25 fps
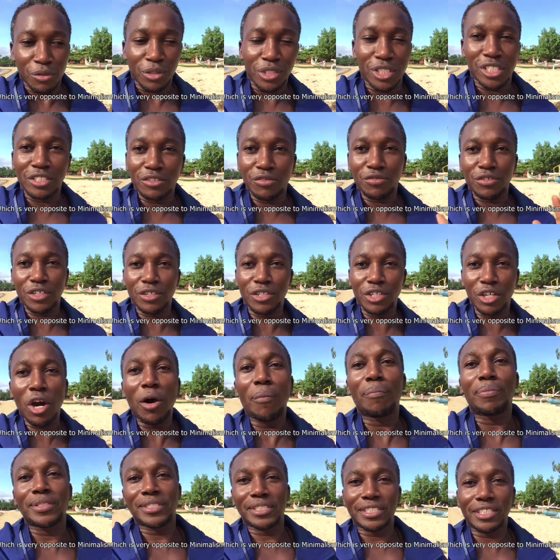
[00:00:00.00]
which is very
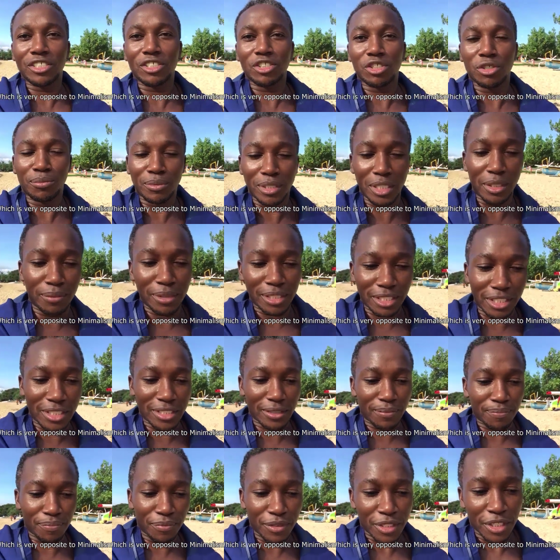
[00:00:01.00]
opposite to
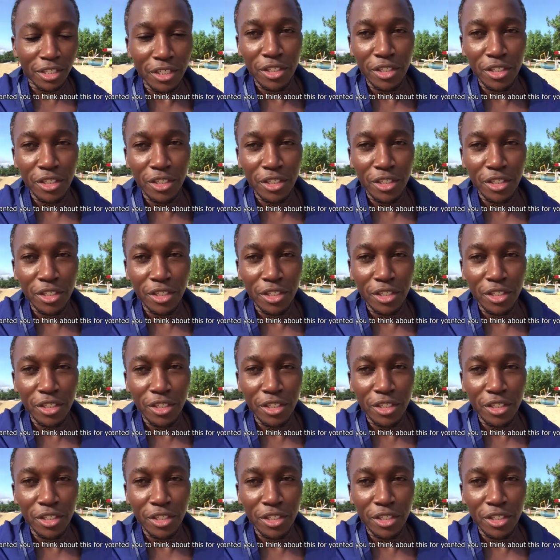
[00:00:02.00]
minimalism.